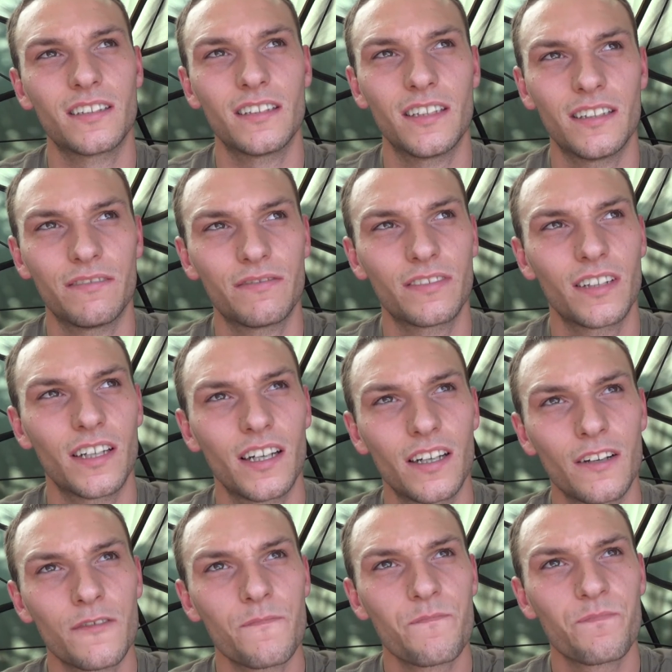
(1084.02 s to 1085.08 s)

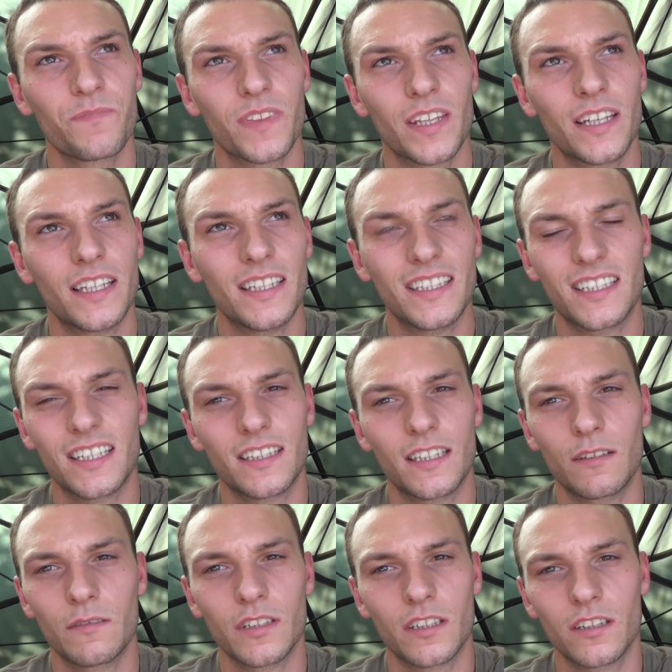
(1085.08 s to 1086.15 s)
It doesn't
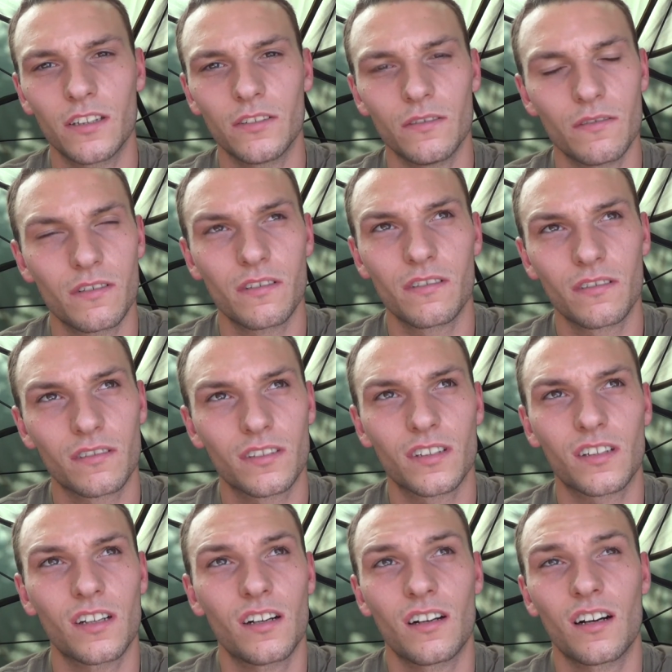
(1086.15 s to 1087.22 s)
help with the coots, because
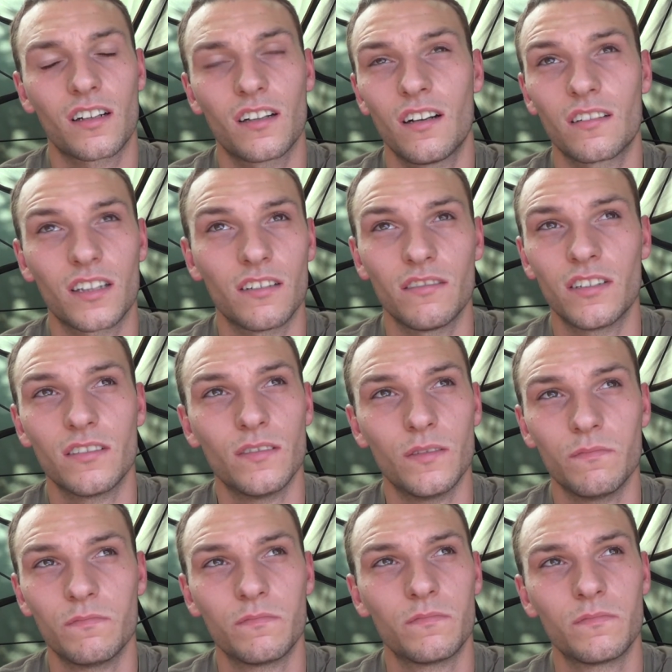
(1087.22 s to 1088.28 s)
I can't get rid of them,